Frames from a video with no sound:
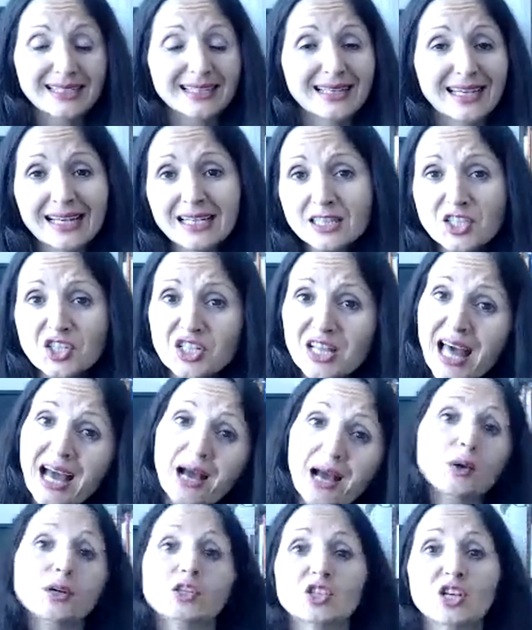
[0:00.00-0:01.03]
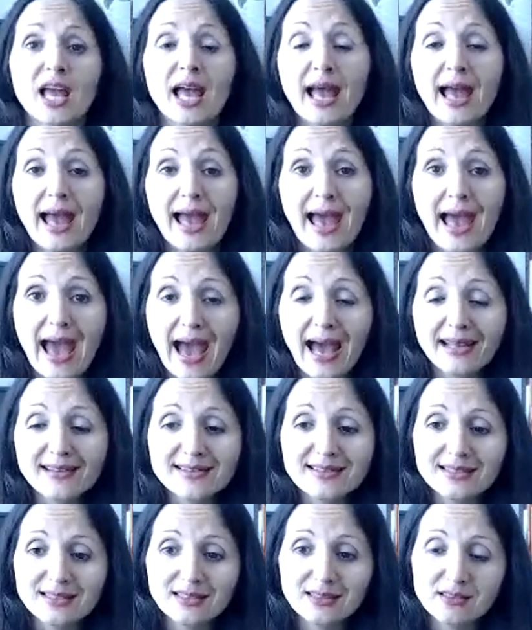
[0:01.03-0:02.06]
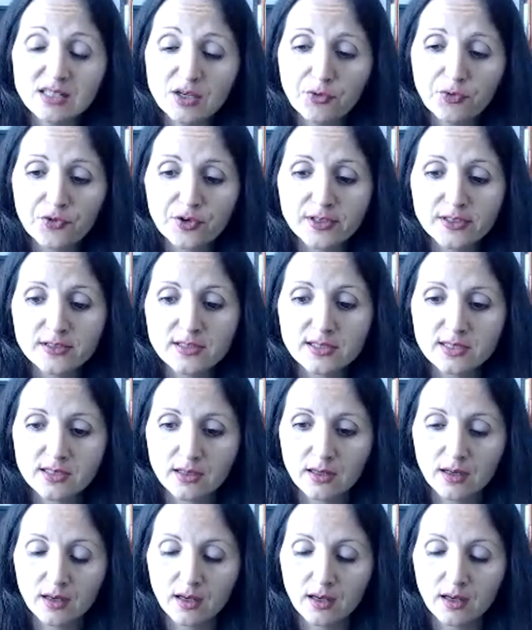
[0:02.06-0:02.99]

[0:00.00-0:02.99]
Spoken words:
English language adds different